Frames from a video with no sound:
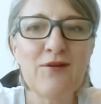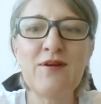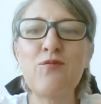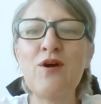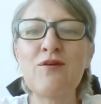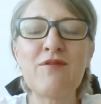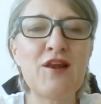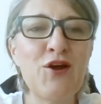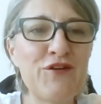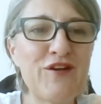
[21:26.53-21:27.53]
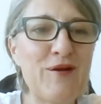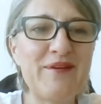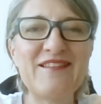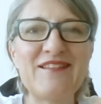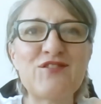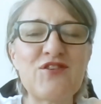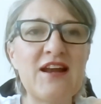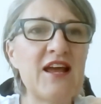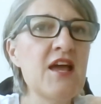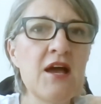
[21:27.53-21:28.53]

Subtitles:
We've worked with a lot of companies in Australia,